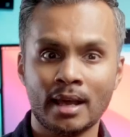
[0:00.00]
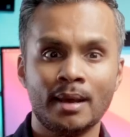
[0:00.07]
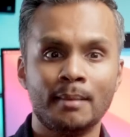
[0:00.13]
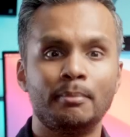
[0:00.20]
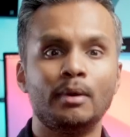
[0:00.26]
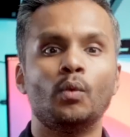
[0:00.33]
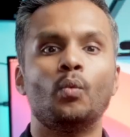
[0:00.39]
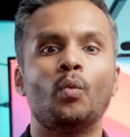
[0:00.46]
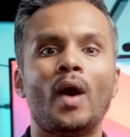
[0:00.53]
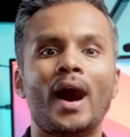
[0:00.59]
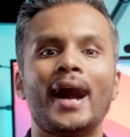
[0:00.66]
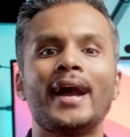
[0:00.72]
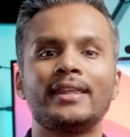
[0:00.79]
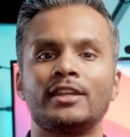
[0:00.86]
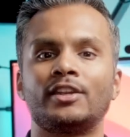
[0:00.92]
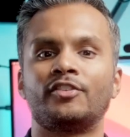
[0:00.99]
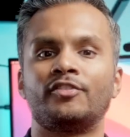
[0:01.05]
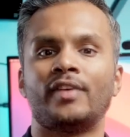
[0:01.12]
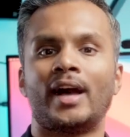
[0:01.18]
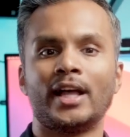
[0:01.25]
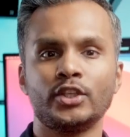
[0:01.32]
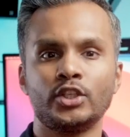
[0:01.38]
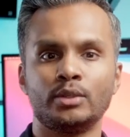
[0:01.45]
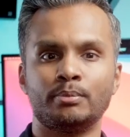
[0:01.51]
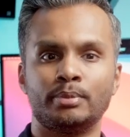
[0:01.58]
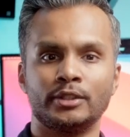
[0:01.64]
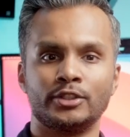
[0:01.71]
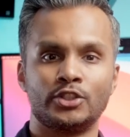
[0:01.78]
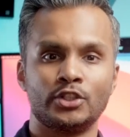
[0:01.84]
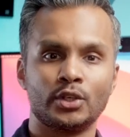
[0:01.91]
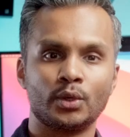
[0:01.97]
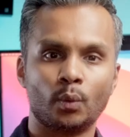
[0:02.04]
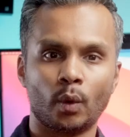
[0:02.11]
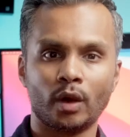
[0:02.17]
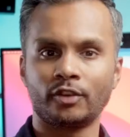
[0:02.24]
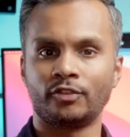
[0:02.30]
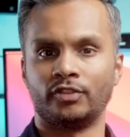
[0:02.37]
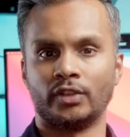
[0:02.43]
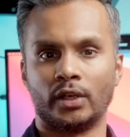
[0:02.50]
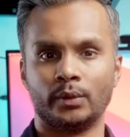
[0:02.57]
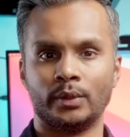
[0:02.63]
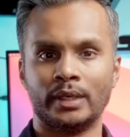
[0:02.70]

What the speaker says: but why they're valuable to your workflow.